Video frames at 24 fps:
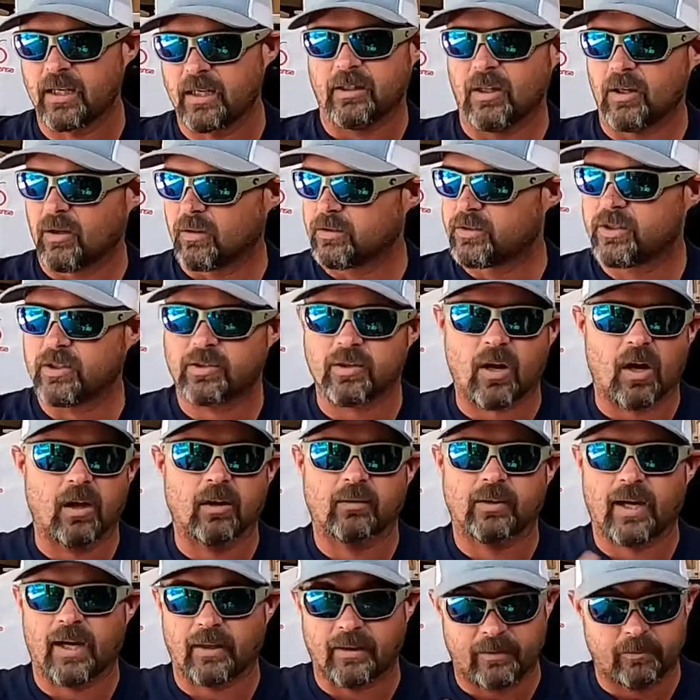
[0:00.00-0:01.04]
you know, just all
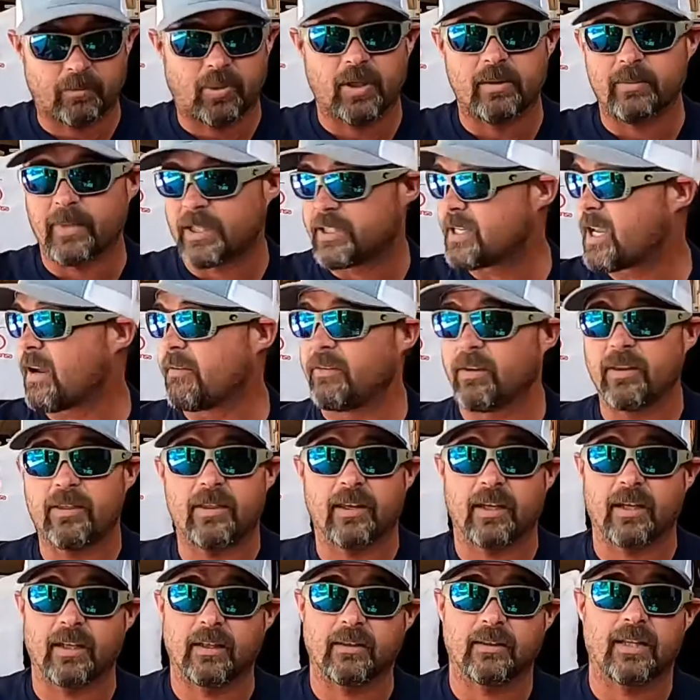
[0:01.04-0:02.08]
around pretty much
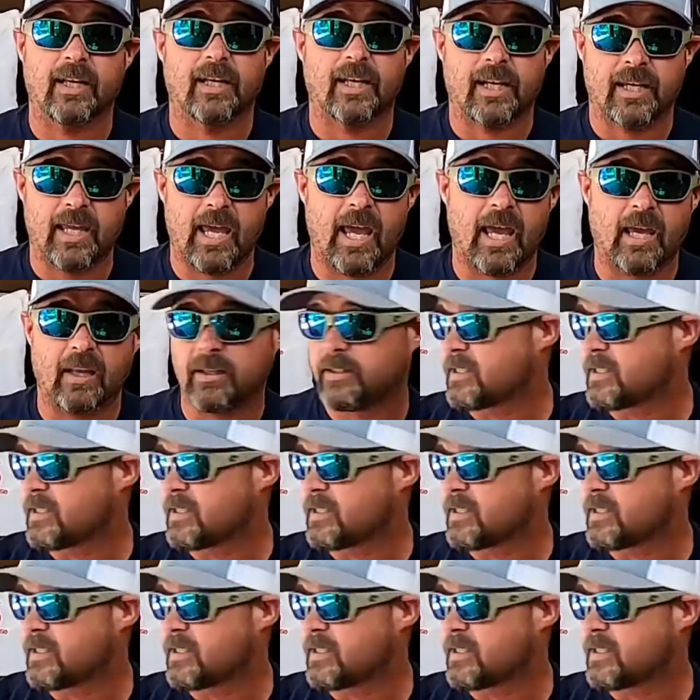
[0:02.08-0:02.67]
everything that I can